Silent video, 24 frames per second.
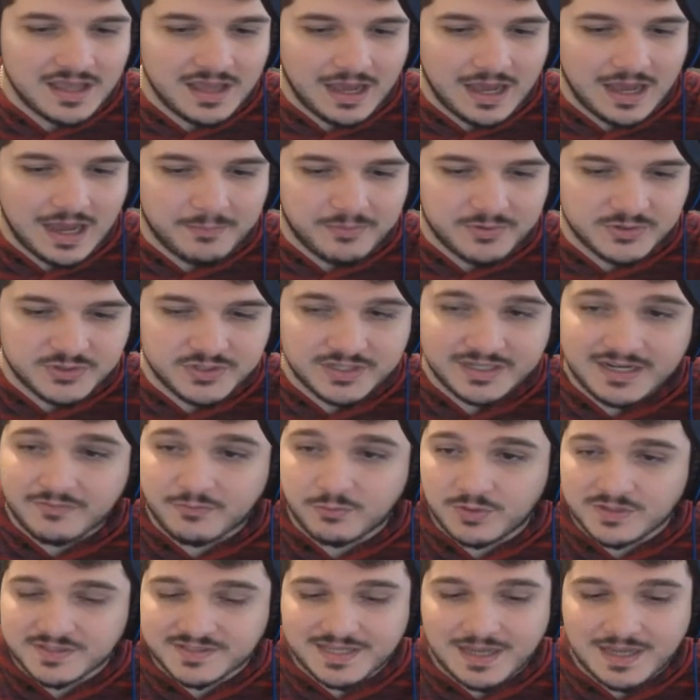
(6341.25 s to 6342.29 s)
Appreciate
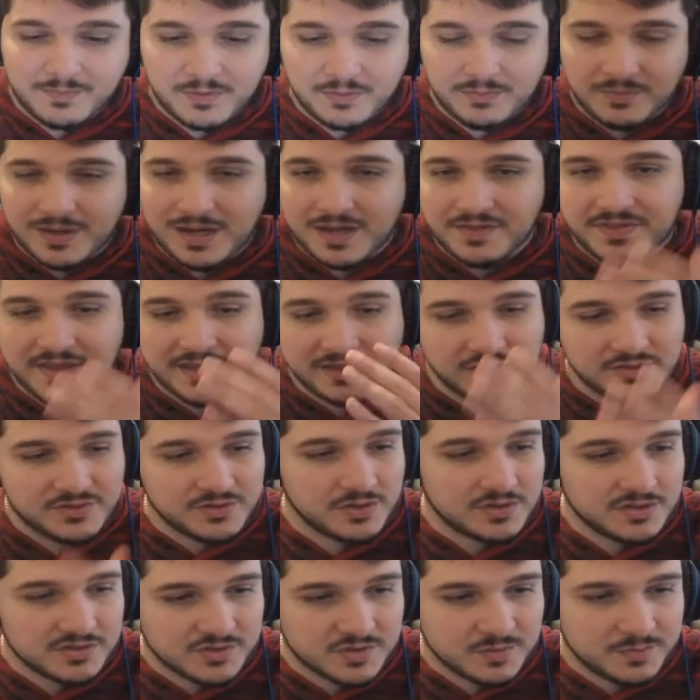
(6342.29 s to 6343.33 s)
everyone stopping by. Thank you to
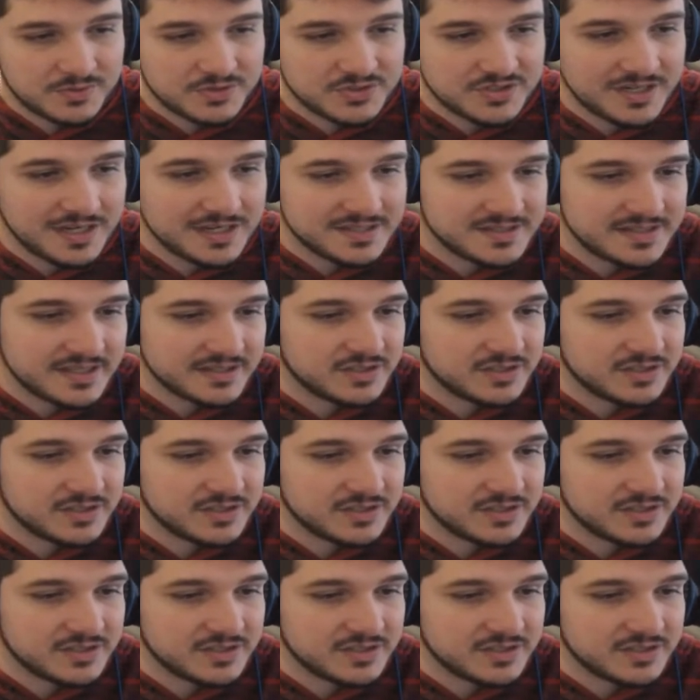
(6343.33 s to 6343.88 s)
all the super chats.